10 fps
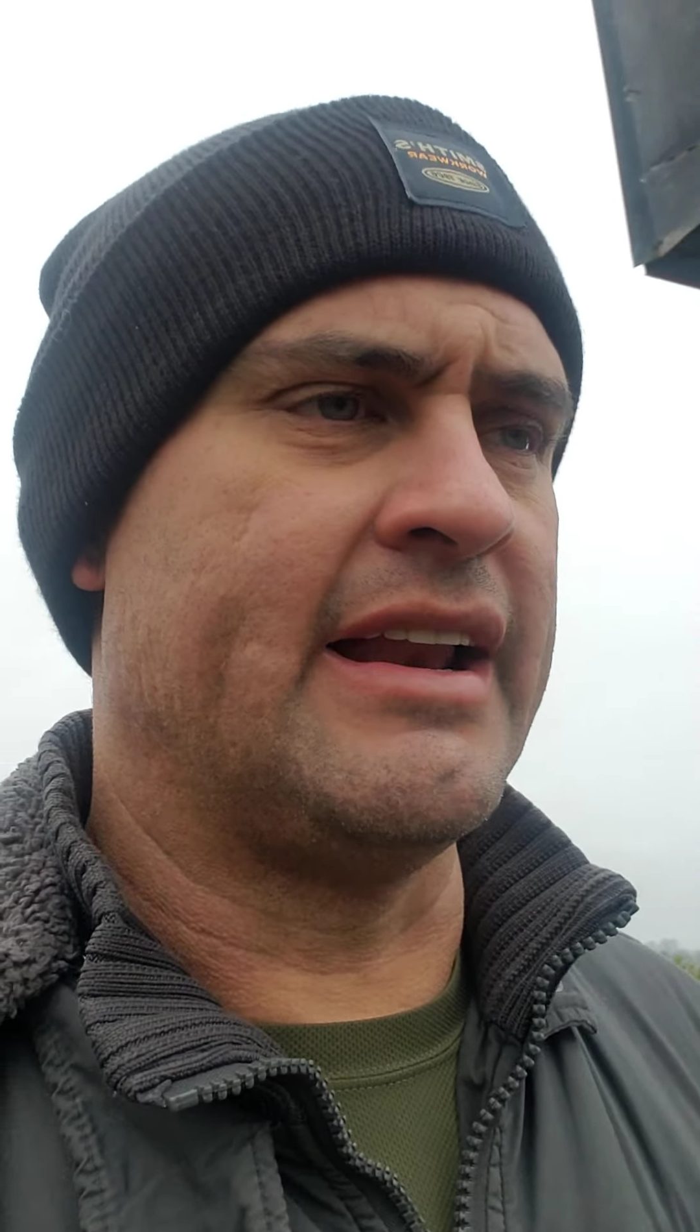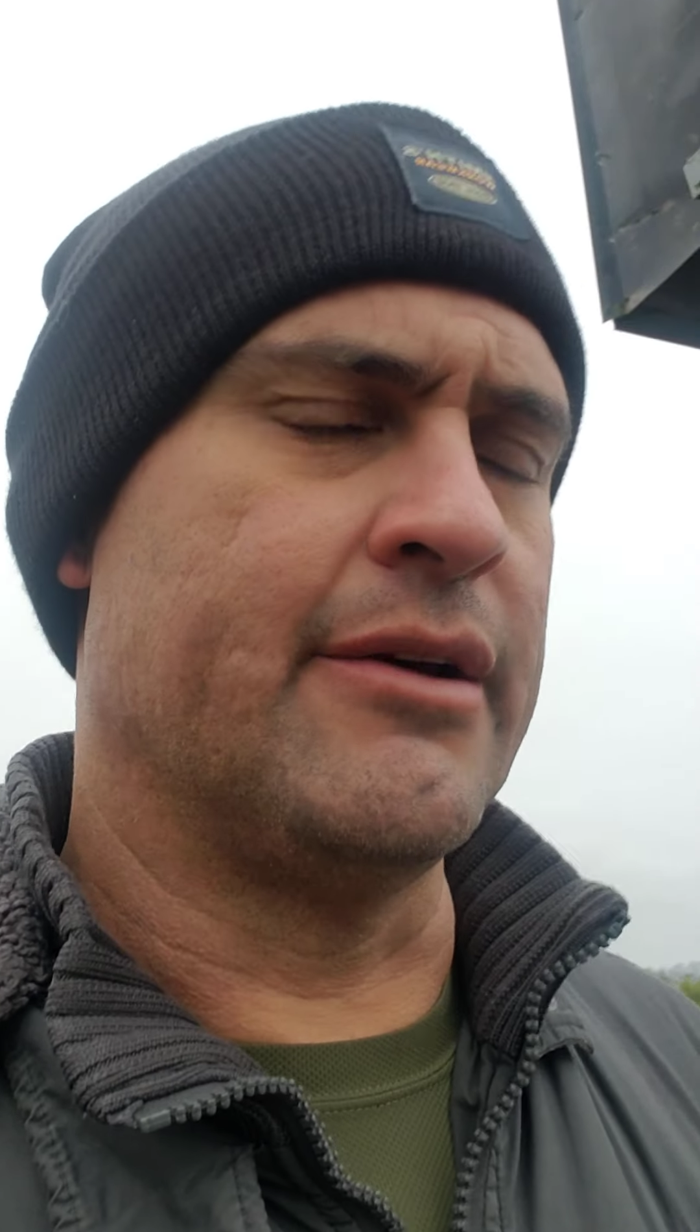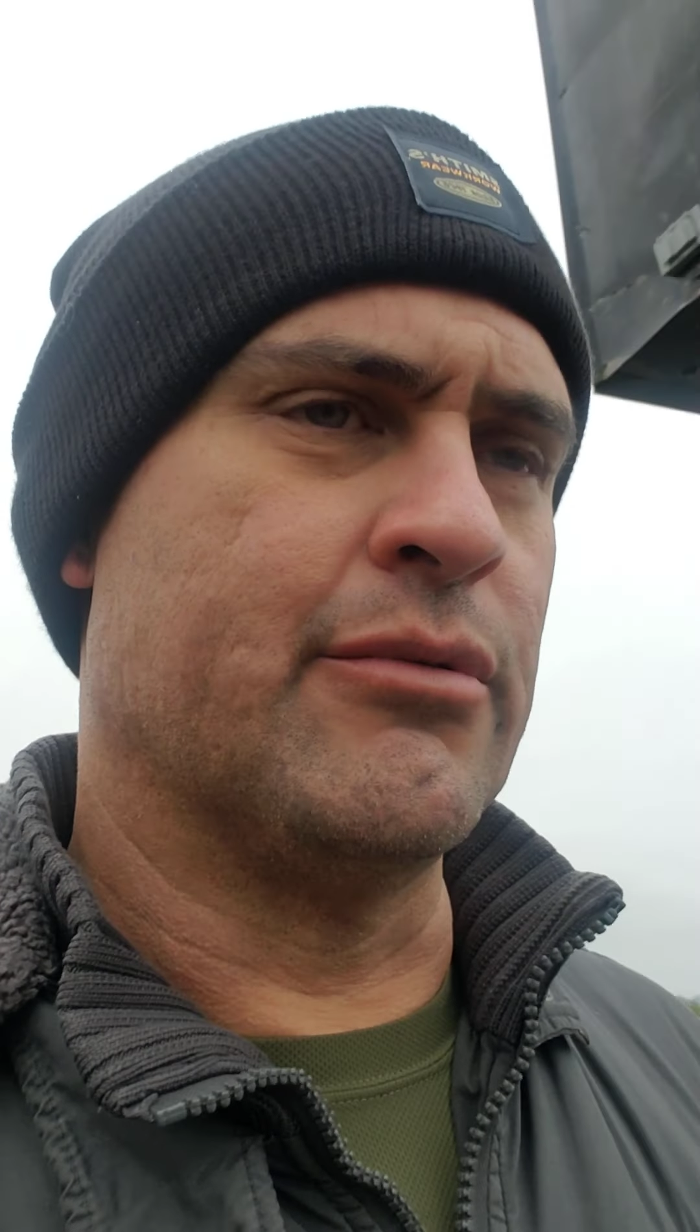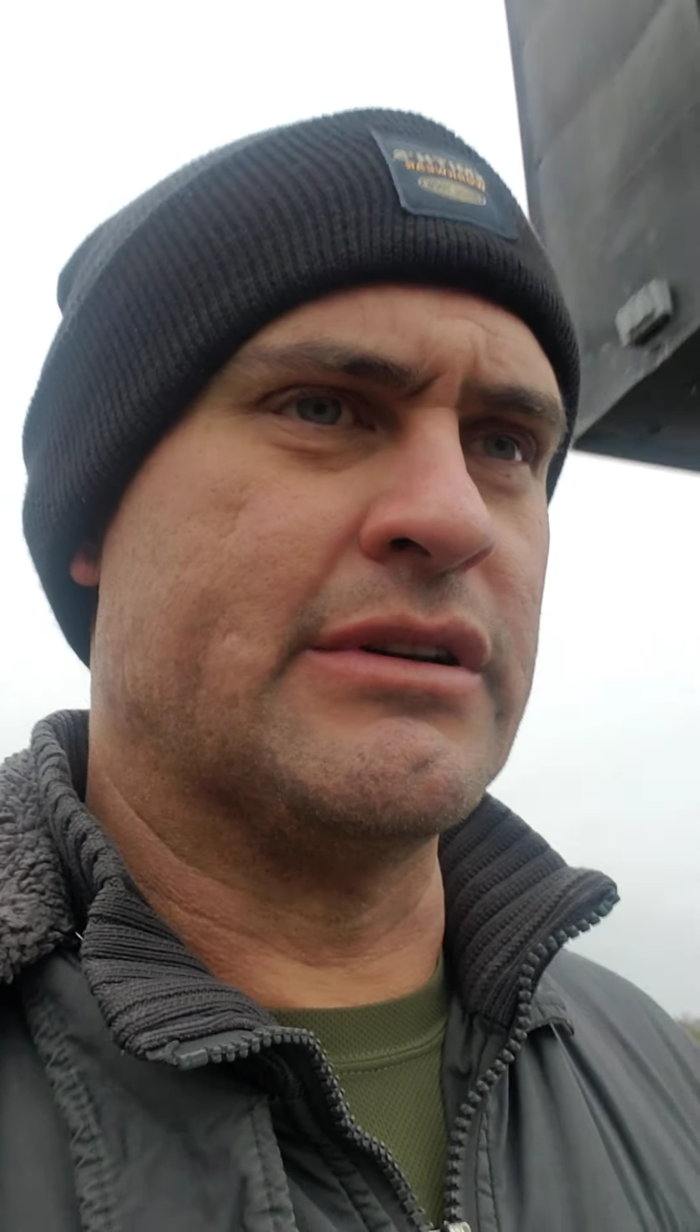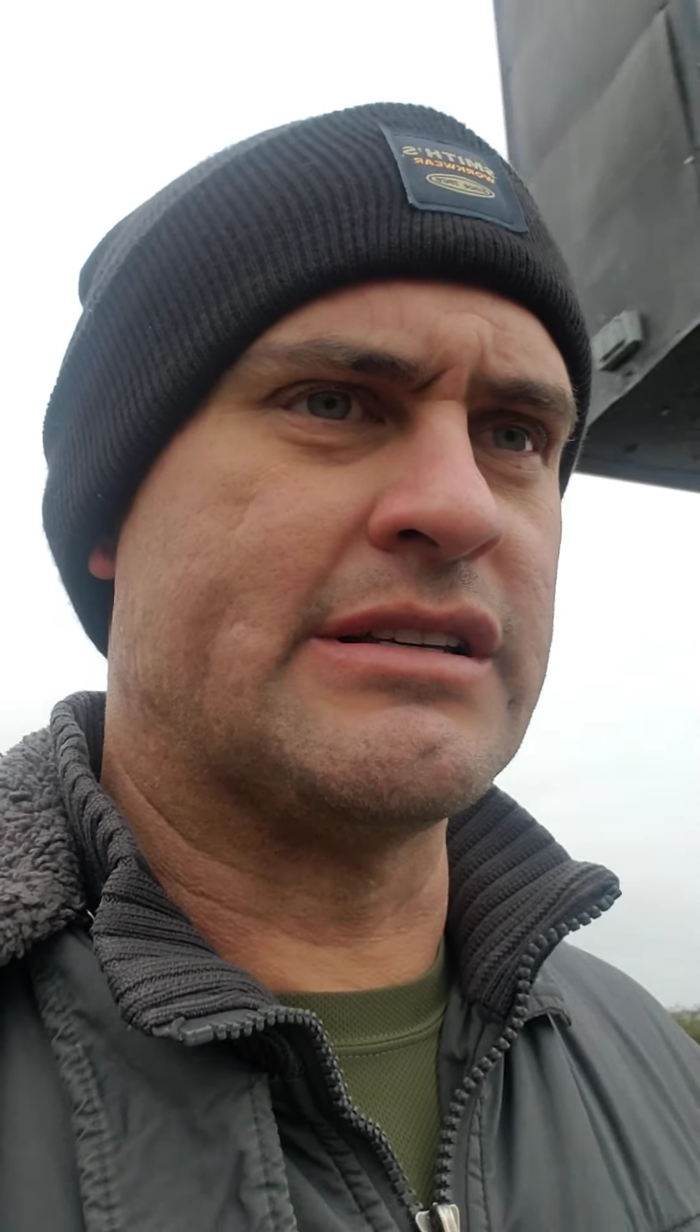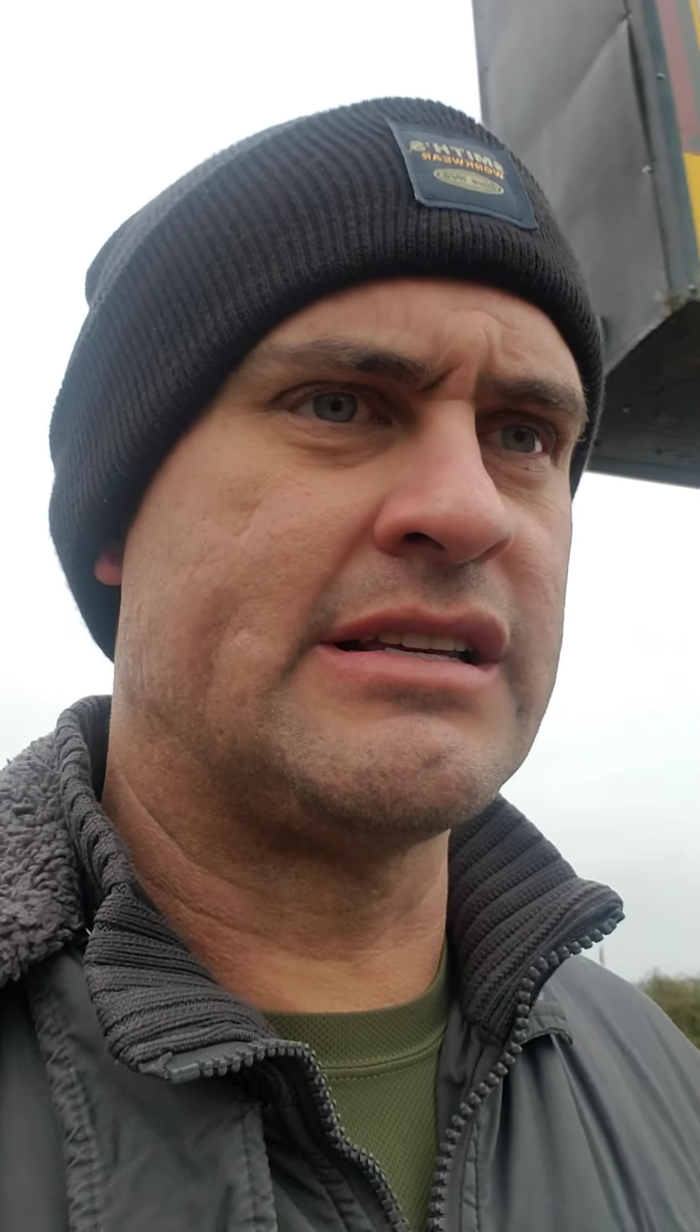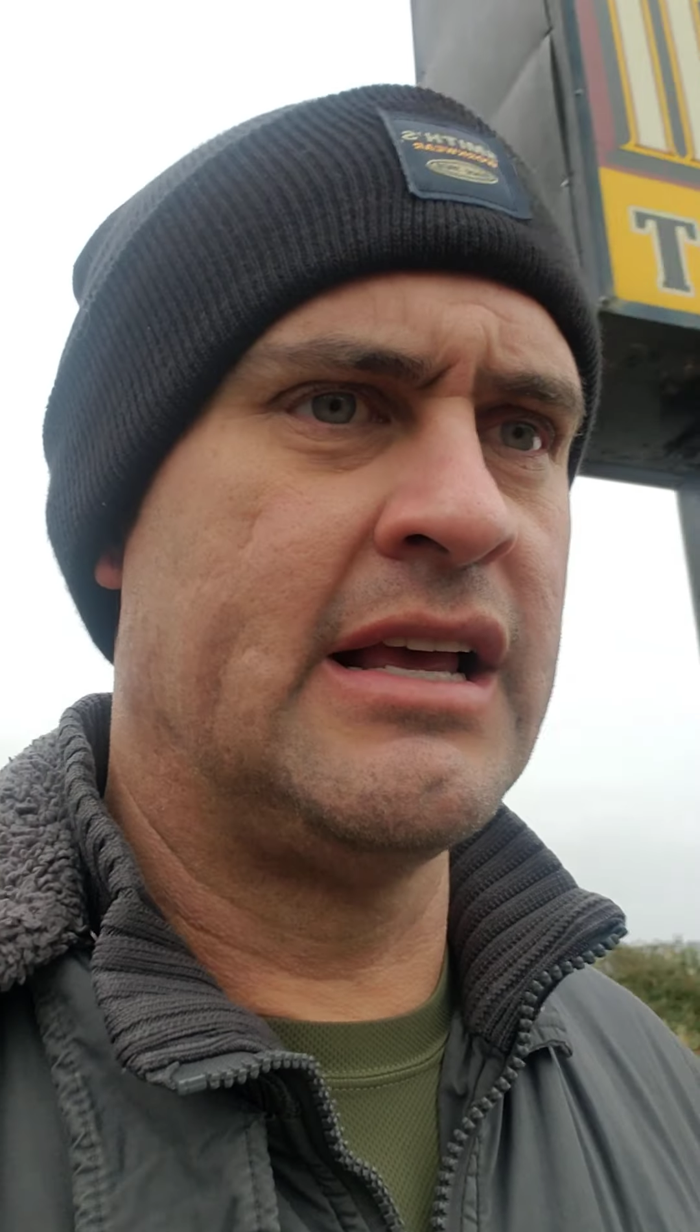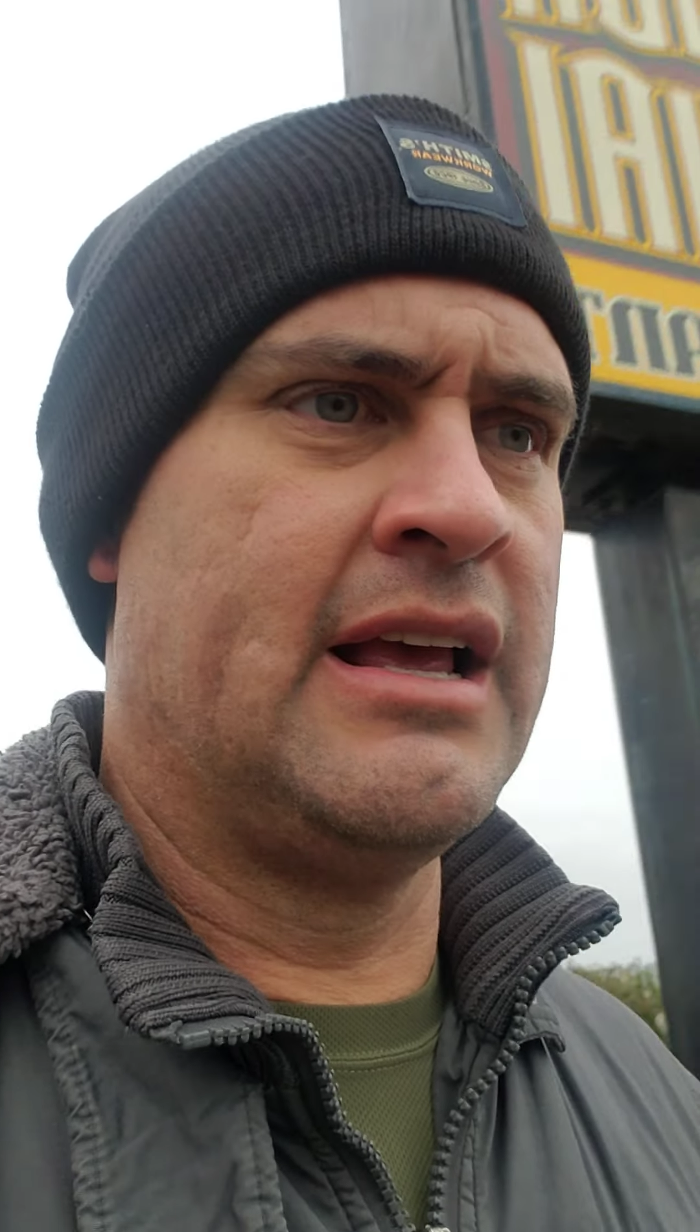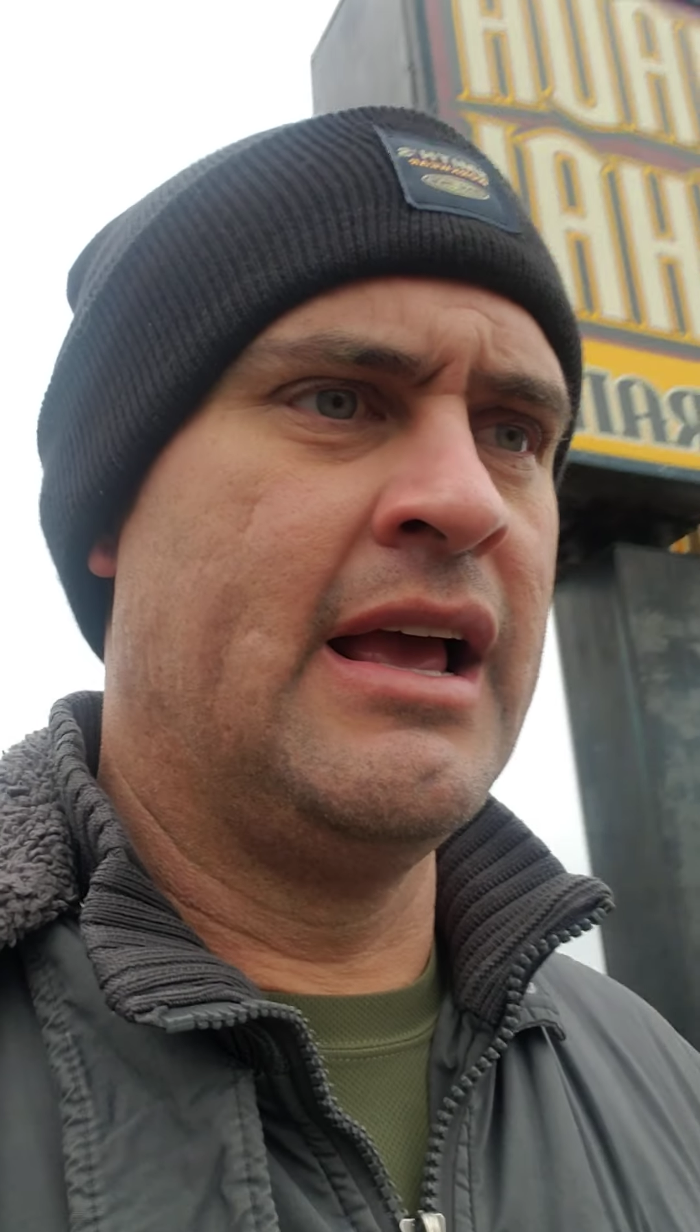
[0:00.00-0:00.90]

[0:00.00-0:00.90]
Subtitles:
it was